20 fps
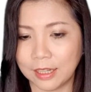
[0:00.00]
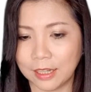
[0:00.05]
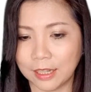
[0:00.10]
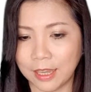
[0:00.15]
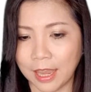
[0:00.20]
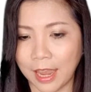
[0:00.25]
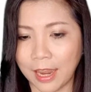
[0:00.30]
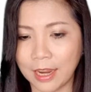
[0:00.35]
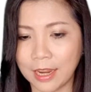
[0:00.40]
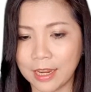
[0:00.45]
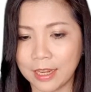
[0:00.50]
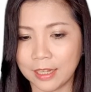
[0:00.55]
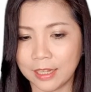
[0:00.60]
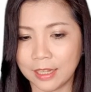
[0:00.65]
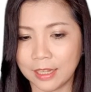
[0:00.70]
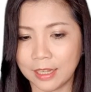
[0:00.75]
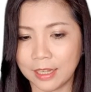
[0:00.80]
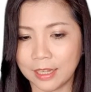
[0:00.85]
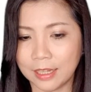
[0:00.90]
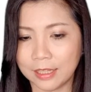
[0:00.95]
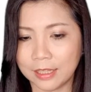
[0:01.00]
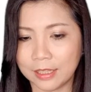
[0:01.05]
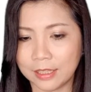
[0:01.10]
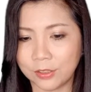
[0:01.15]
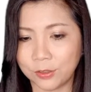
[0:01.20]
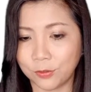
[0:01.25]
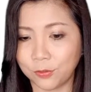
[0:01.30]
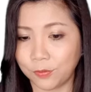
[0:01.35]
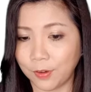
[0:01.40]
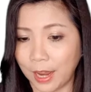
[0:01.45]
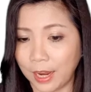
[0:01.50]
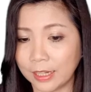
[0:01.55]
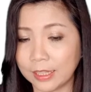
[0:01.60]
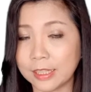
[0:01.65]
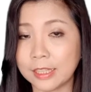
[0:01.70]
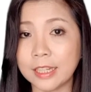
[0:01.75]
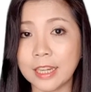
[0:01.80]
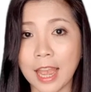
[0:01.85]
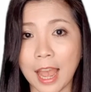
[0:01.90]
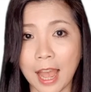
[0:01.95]
okay, to find
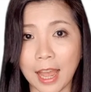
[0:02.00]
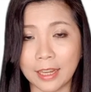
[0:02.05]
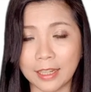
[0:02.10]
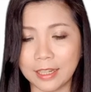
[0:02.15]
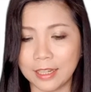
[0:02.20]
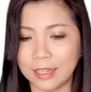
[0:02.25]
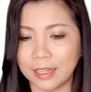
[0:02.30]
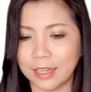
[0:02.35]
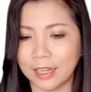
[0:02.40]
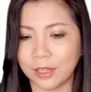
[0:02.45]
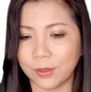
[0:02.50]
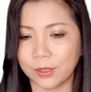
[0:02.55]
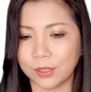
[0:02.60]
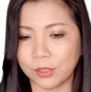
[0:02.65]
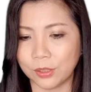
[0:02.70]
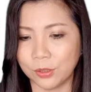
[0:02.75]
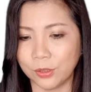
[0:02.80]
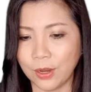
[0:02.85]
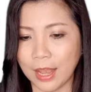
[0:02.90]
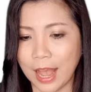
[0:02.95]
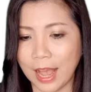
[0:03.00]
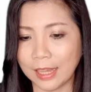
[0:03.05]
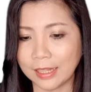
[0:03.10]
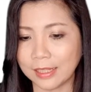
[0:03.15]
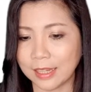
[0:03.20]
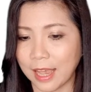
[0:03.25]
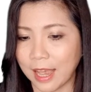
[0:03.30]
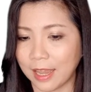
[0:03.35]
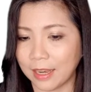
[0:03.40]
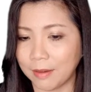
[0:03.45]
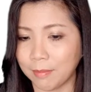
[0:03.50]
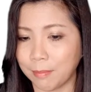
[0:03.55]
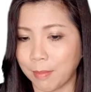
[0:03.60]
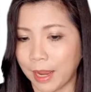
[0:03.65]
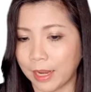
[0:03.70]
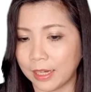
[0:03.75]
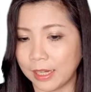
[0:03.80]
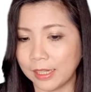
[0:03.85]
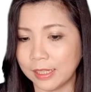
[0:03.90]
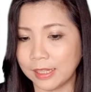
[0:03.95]
Tn equals to Sn
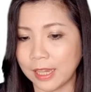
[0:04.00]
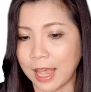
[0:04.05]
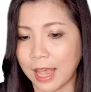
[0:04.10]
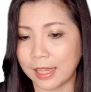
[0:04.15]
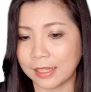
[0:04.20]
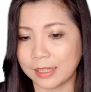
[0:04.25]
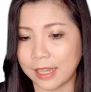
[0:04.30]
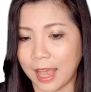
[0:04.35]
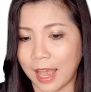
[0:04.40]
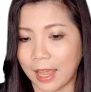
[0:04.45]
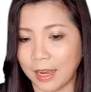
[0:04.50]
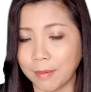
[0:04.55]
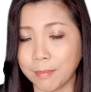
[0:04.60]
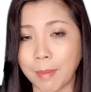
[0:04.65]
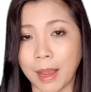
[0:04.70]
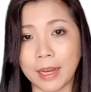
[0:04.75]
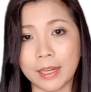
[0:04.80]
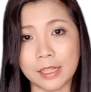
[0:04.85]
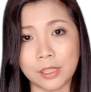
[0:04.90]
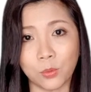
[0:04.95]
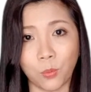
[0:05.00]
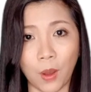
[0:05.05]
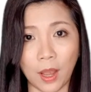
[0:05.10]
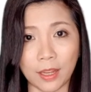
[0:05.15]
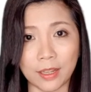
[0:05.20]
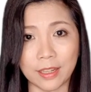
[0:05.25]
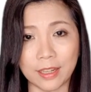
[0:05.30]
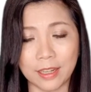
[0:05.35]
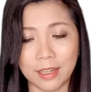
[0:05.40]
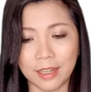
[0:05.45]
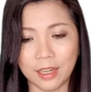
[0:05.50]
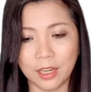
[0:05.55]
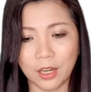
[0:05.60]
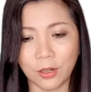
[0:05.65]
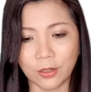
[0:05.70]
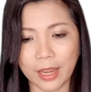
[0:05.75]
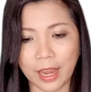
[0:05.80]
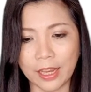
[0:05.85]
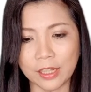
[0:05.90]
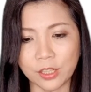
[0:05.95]
minus Sn minus 1,
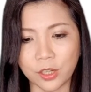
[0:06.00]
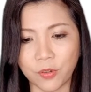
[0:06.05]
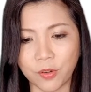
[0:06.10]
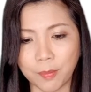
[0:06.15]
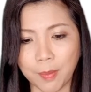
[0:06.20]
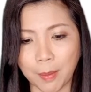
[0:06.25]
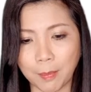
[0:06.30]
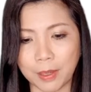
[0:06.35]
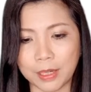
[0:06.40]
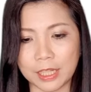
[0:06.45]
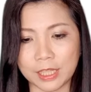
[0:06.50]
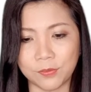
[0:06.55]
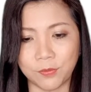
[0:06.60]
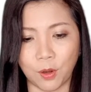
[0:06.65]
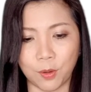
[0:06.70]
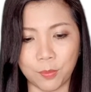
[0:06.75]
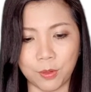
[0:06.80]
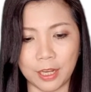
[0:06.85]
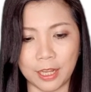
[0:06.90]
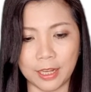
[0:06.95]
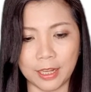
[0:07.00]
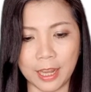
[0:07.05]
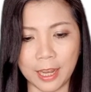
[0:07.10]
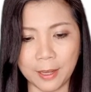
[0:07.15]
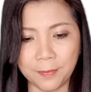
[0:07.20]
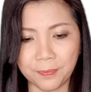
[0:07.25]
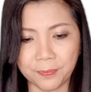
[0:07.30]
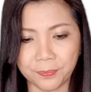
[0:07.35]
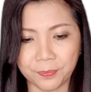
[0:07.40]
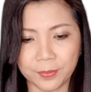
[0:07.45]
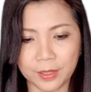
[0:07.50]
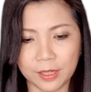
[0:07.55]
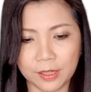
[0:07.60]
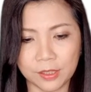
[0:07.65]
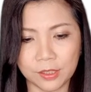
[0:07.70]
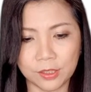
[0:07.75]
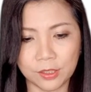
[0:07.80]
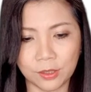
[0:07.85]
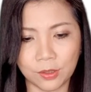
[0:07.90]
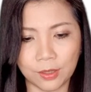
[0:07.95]
okay? So remember this formula, yeah?
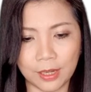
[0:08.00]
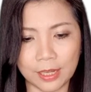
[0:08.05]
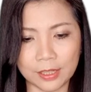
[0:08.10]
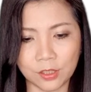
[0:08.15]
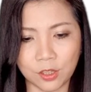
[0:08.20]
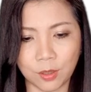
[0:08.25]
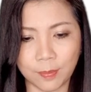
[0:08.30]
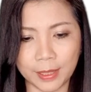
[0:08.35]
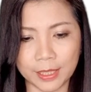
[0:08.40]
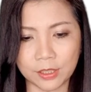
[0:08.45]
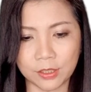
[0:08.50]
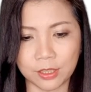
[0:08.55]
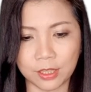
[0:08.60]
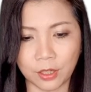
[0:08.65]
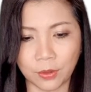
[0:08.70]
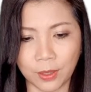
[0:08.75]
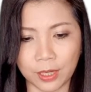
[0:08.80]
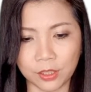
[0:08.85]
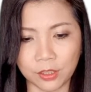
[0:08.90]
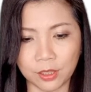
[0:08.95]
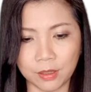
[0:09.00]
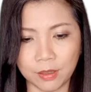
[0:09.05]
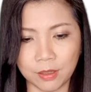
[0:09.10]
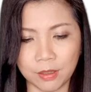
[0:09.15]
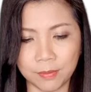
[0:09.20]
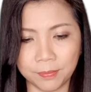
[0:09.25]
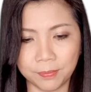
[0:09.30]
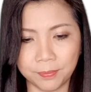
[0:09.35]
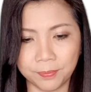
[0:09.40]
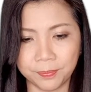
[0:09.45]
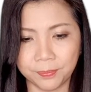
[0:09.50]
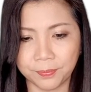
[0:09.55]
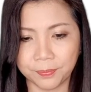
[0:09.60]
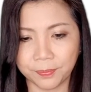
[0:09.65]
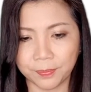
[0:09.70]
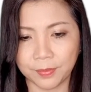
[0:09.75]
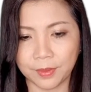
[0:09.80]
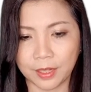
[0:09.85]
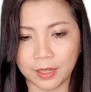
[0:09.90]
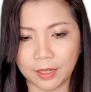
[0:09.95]
So let's go back to the question.
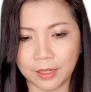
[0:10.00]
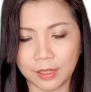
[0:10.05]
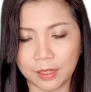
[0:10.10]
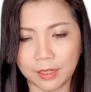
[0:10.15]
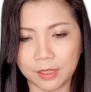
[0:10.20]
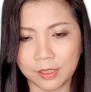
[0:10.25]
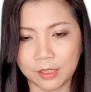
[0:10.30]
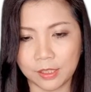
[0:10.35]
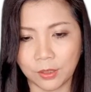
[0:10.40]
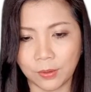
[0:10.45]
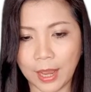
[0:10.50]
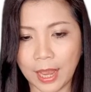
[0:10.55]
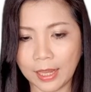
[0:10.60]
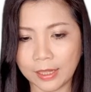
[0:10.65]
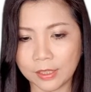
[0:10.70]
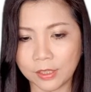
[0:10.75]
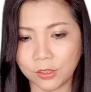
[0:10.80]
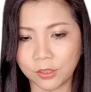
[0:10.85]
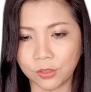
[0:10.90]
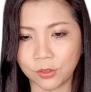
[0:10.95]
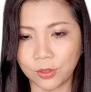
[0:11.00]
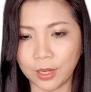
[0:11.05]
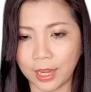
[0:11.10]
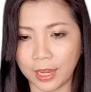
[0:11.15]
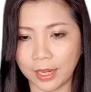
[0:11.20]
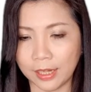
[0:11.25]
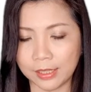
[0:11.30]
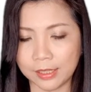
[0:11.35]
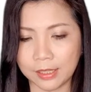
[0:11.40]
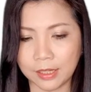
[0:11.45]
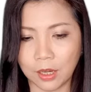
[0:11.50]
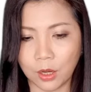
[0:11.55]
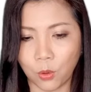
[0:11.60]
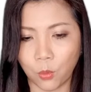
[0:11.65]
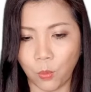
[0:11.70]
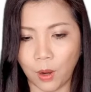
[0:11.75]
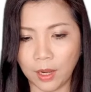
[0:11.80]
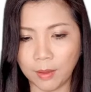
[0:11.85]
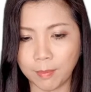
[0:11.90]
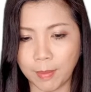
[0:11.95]
So S2 is
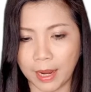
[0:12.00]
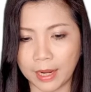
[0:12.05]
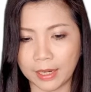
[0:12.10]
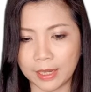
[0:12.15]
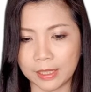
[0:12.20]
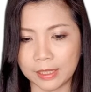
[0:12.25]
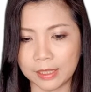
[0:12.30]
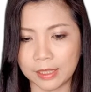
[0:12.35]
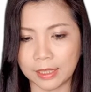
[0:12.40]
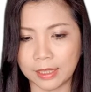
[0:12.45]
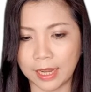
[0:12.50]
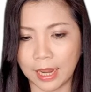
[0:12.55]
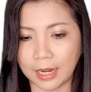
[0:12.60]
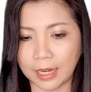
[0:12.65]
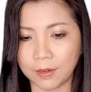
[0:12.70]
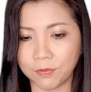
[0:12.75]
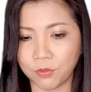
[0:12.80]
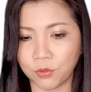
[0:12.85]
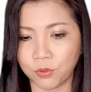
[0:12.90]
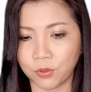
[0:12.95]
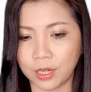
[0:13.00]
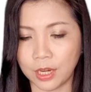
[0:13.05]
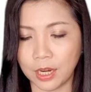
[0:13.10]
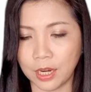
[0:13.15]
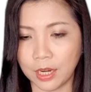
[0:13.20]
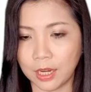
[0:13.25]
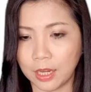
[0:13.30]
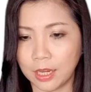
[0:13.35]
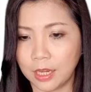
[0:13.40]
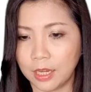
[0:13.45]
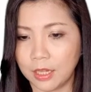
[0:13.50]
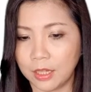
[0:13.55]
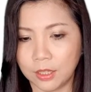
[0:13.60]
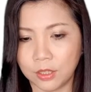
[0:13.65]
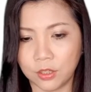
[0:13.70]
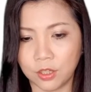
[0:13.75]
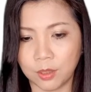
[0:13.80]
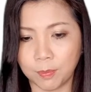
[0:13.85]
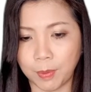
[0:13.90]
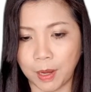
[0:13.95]
1 minus negative 3
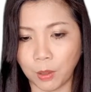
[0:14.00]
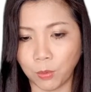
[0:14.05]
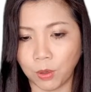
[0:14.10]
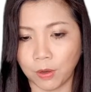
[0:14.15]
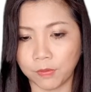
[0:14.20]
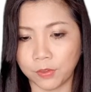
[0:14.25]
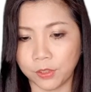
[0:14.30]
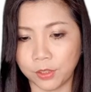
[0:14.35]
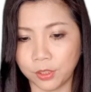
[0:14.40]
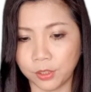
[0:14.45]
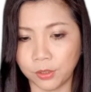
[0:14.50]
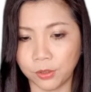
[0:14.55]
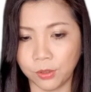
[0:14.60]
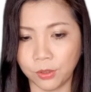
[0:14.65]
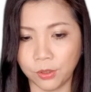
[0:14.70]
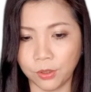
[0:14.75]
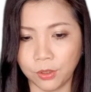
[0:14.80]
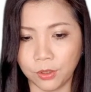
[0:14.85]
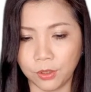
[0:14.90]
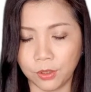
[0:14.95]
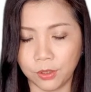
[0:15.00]
to the power of 2